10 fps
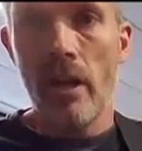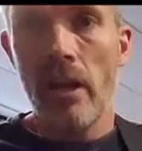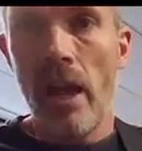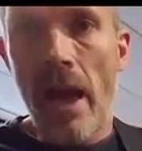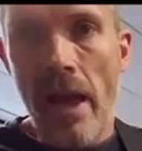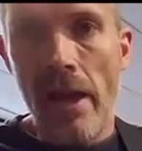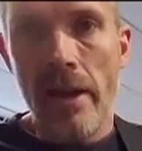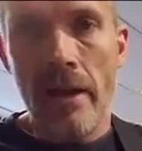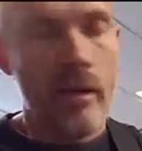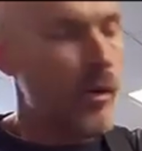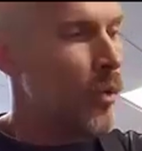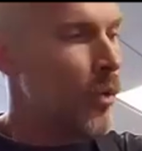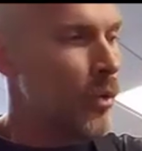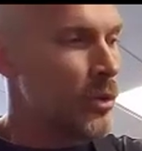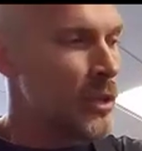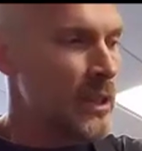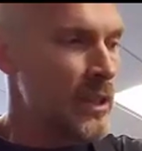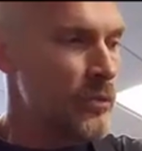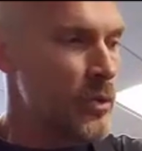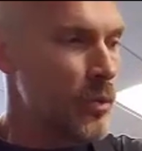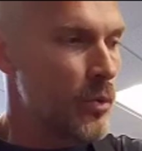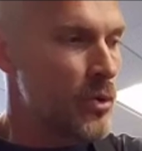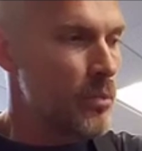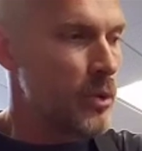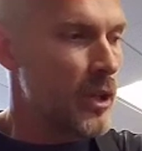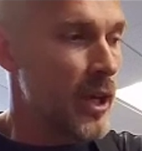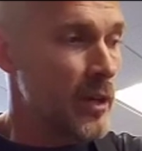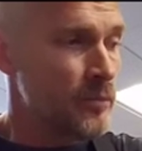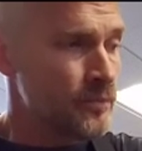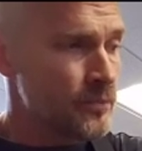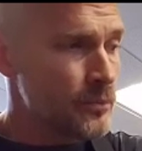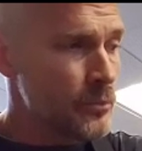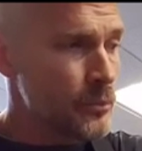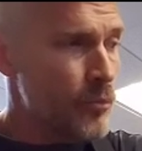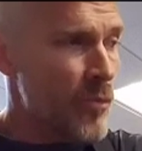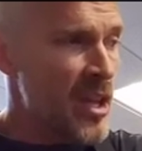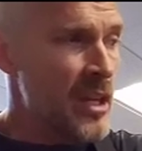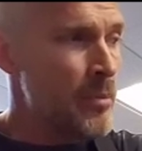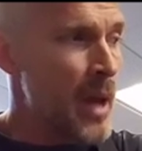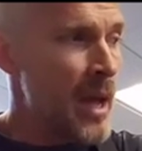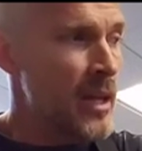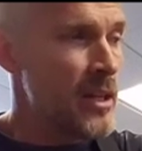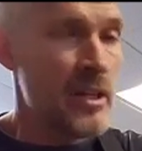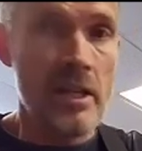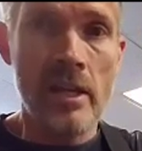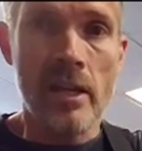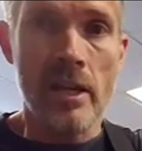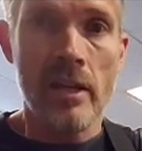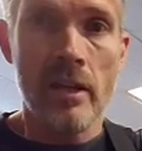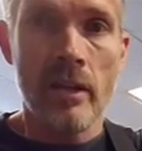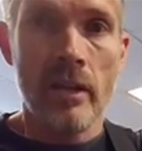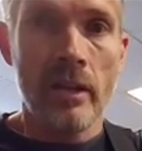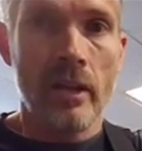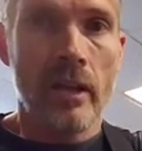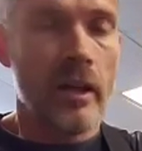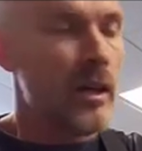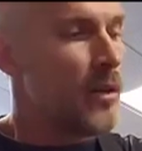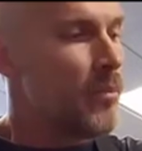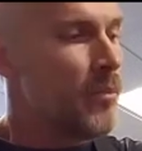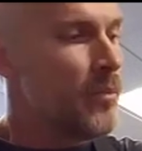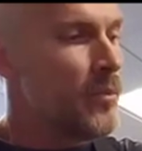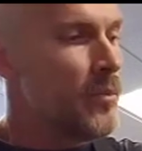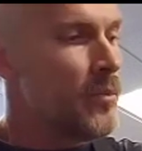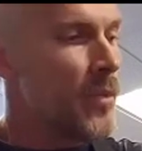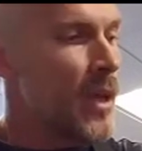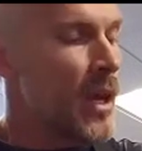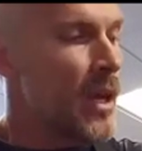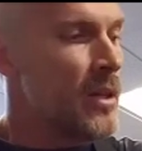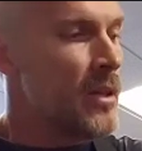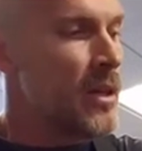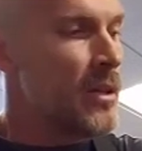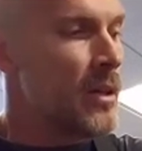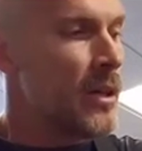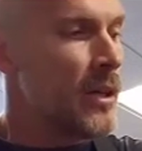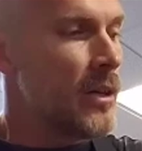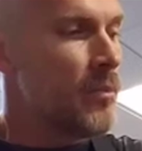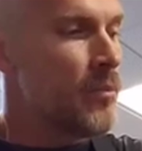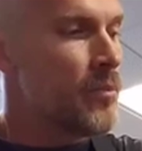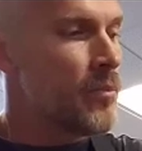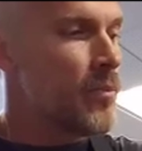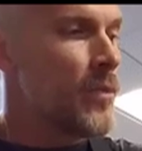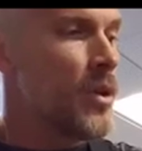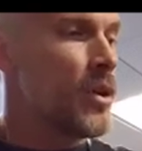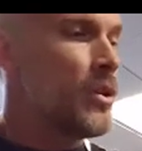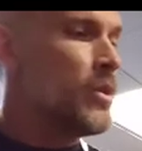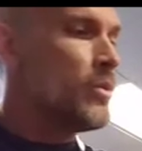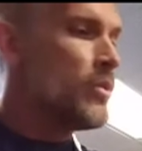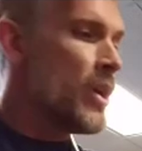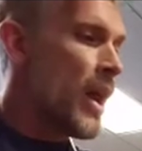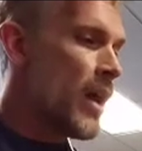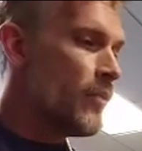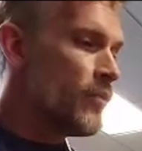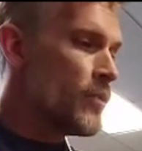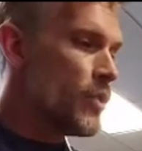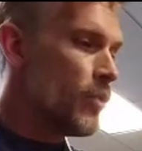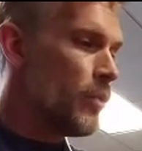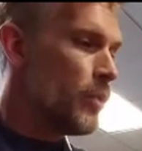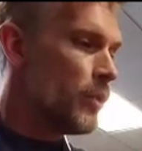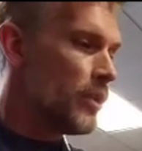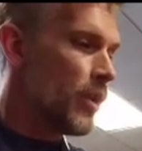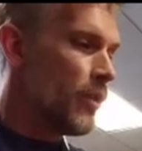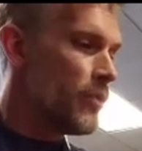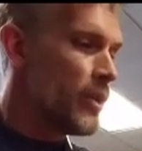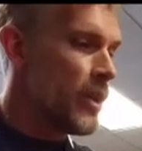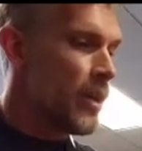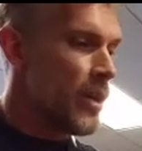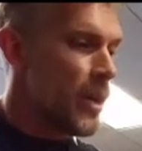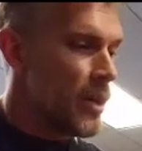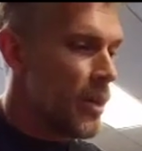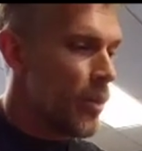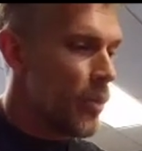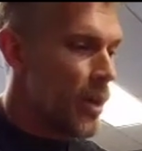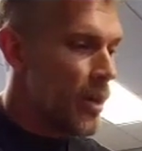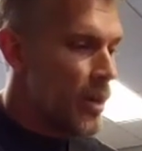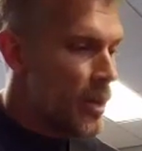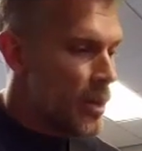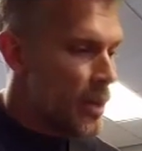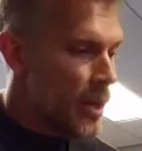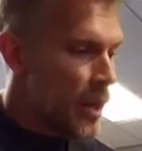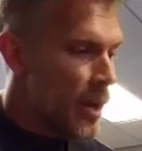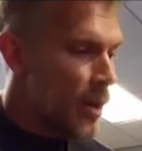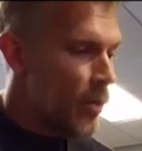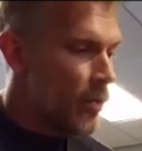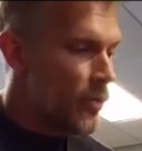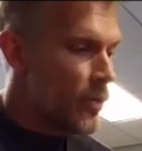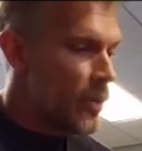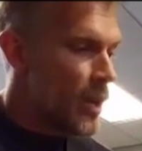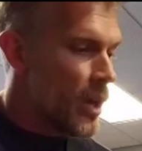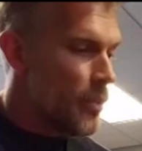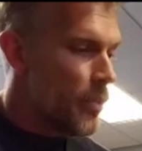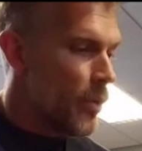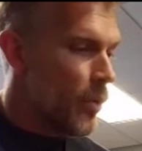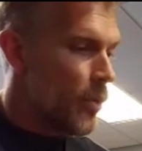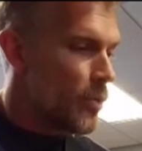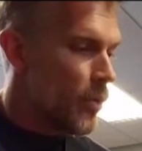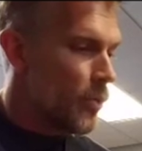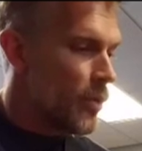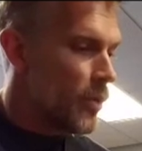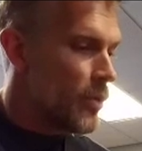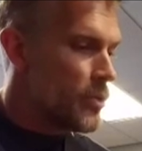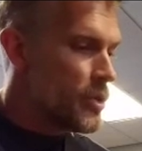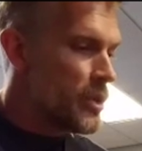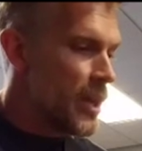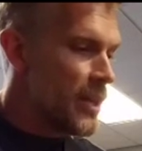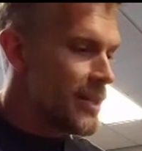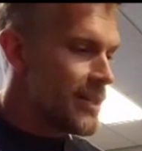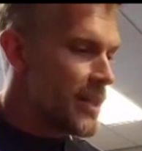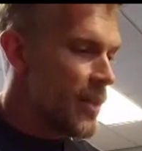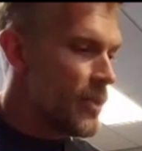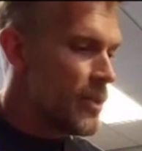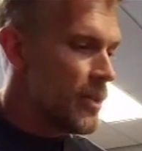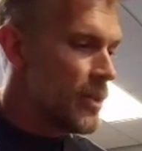in A, or if you want to play back in D, and then you can do that. So we'll pull it off of there and go now for capo or railroad stake 7.